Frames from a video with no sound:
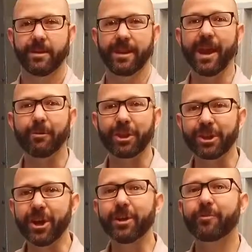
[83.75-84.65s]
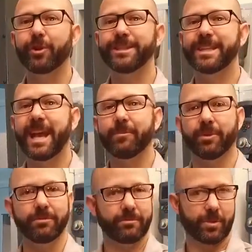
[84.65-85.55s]
Now, with a gunk-free
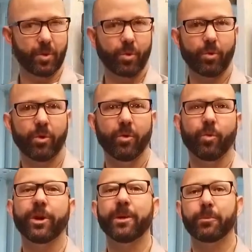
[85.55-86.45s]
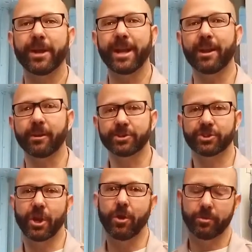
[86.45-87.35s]
table, we're going to break out our
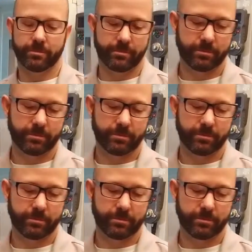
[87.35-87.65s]
stone.